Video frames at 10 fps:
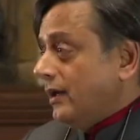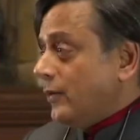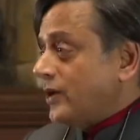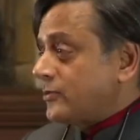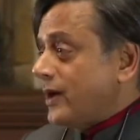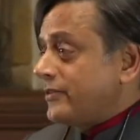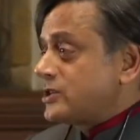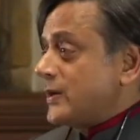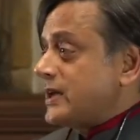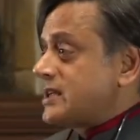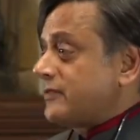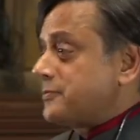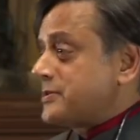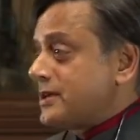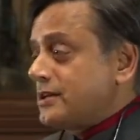went from having
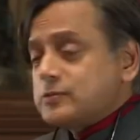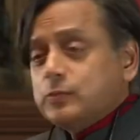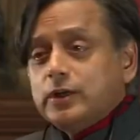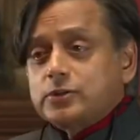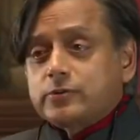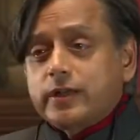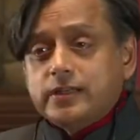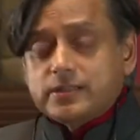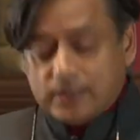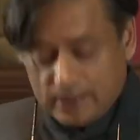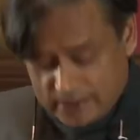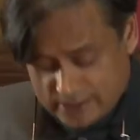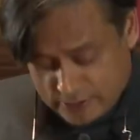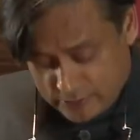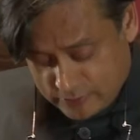27% of world trade
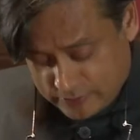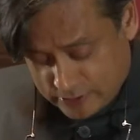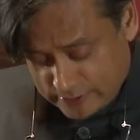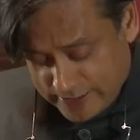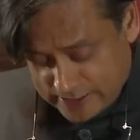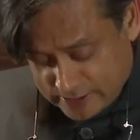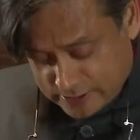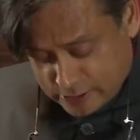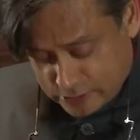to less than